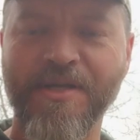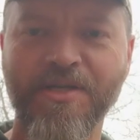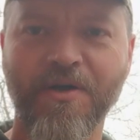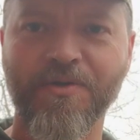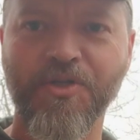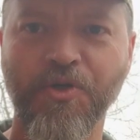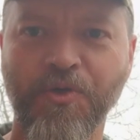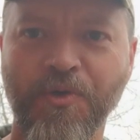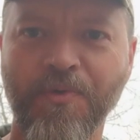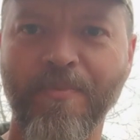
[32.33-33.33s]
I want to talk
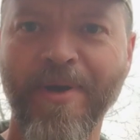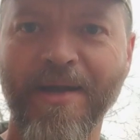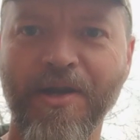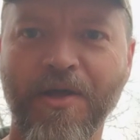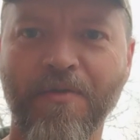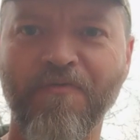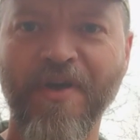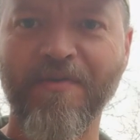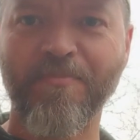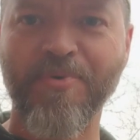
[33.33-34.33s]
to you about another
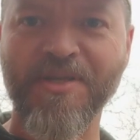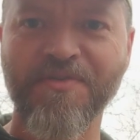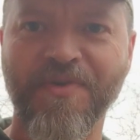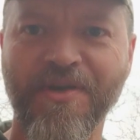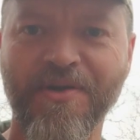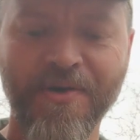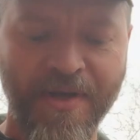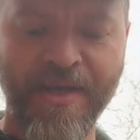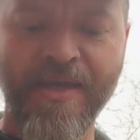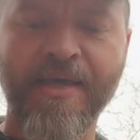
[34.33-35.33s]
favorite piece of gear,
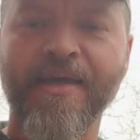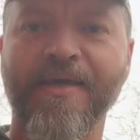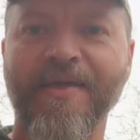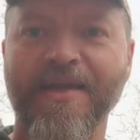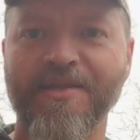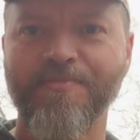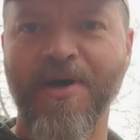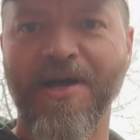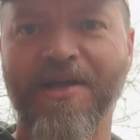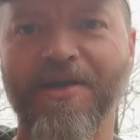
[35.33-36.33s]
and that is
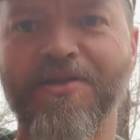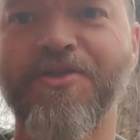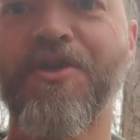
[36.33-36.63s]
my